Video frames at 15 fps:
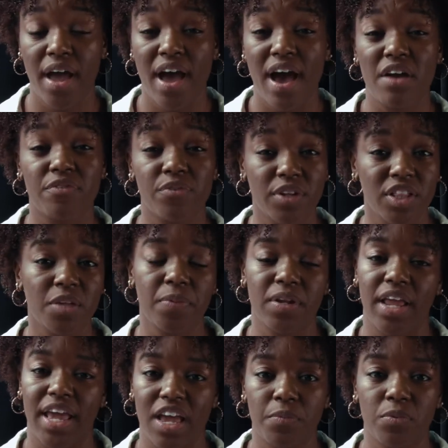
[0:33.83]
I've really
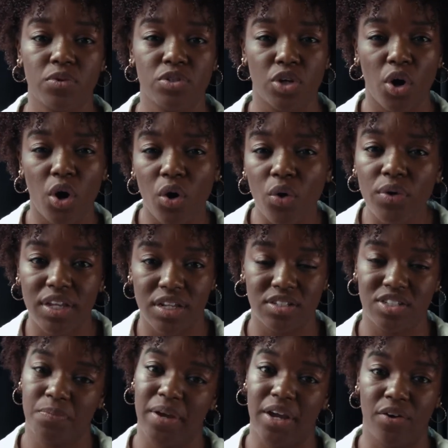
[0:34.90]
been able to hone
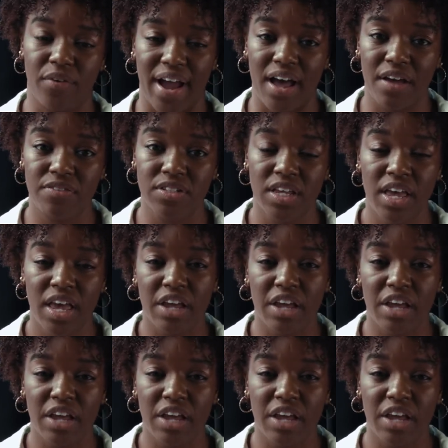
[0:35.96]
into my craft